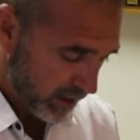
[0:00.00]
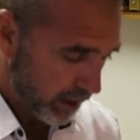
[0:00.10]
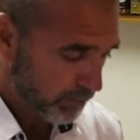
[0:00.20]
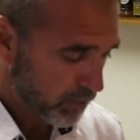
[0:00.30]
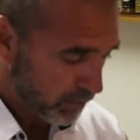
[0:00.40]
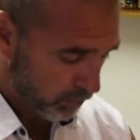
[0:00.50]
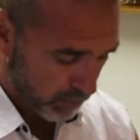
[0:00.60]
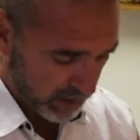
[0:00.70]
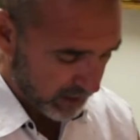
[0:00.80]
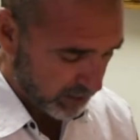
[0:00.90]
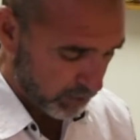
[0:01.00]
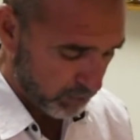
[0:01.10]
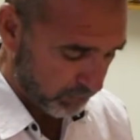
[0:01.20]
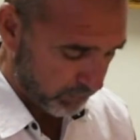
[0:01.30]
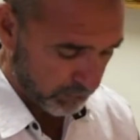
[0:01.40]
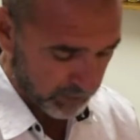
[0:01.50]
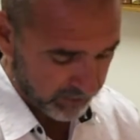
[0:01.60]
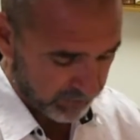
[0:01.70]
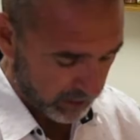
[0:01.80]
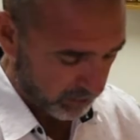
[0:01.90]
So what I do with my
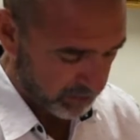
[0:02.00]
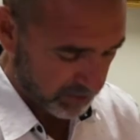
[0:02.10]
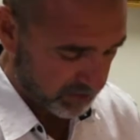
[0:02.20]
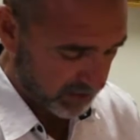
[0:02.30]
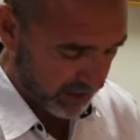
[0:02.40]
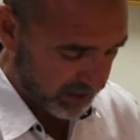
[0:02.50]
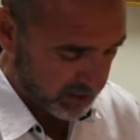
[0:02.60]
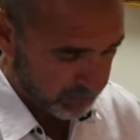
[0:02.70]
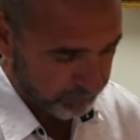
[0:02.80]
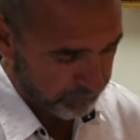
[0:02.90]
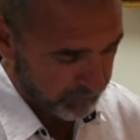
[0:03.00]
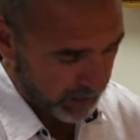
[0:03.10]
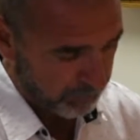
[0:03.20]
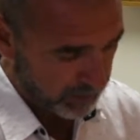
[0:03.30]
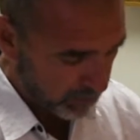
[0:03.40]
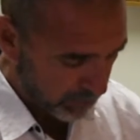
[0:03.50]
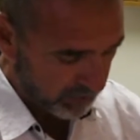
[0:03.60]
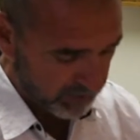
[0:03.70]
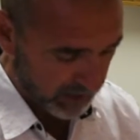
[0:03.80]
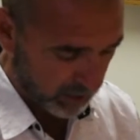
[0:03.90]
flour, as you can see, I put the
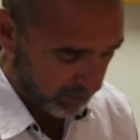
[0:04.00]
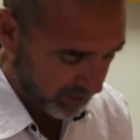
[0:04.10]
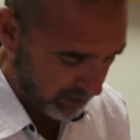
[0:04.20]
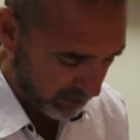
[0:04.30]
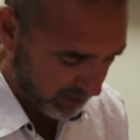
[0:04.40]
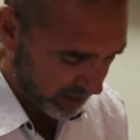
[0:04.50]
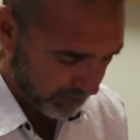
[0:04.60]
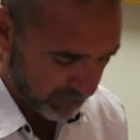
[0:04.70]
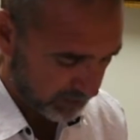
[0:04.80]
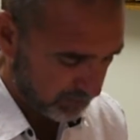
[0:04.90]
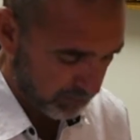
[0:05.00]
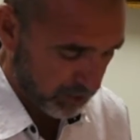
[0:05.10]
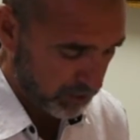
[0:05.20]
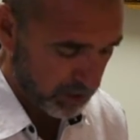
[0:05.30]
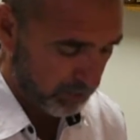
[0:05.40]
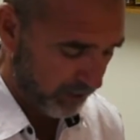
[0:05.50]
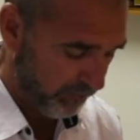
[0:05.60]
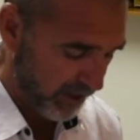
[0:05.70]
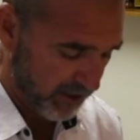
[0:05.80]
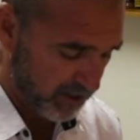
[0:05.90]
beef tallow in here, and I'm just using my
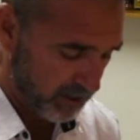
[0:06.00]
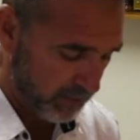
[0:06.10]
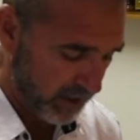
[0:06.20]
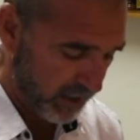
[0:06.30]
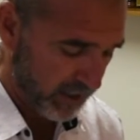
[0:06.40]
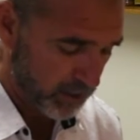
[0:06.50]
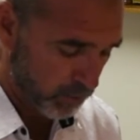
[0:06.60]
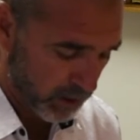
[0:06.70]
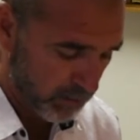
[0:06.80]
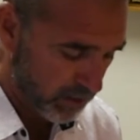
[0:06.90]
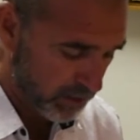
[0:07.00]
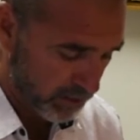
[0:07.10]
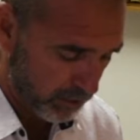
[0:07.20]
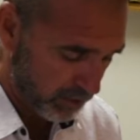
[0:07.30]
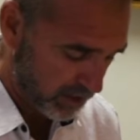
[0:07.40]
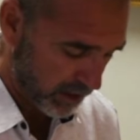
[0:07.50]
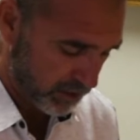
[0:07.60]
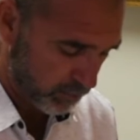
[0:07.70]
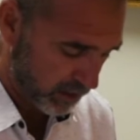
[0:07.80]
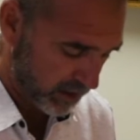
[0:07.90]
fingers and my hands. So what I want to do is I
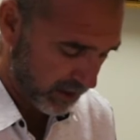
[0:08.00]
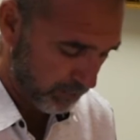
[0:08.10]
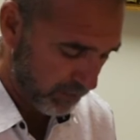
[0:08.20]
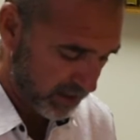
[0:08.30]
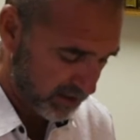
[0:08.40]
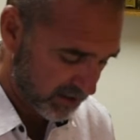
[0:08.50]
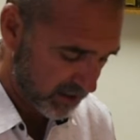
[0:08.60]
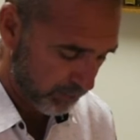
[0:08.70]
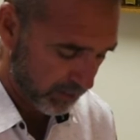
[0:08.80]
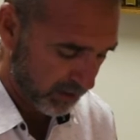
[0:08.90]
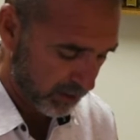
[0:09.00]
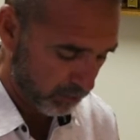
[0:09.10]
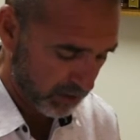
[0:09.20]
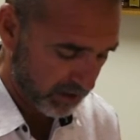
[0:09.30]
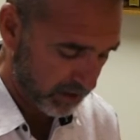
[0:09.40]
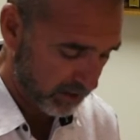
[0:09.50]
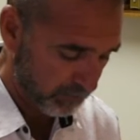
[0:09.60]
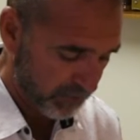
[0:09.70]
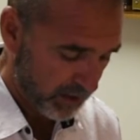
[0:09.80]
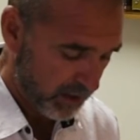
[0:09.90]
just want to kind of mix this up in here really good.
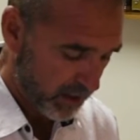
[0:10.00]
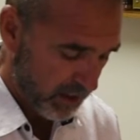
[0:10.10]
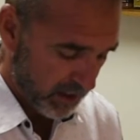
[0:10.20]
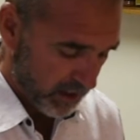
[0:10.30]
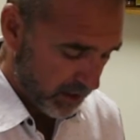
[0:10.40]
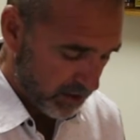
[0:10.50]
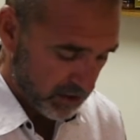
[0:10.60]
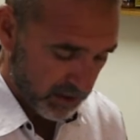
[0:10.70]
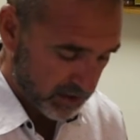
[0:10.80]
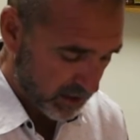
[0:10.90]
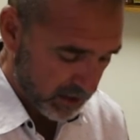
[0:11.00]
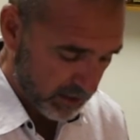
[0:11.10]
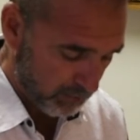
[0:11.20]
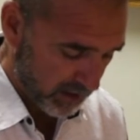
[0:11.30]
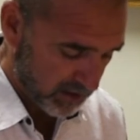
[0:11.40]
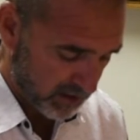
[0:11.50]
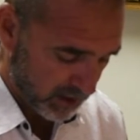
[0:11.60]
Just get it mixed